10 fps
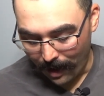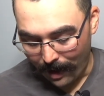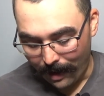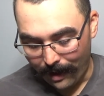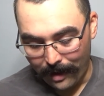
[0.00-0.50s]

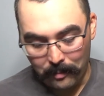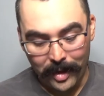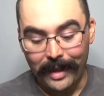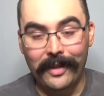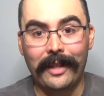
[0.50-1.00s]

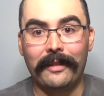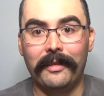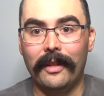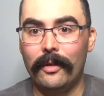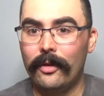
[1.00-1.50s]
But that's it.
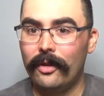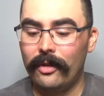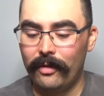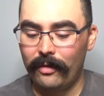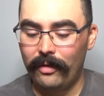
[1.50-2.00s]

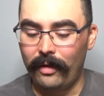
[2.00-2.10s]
There's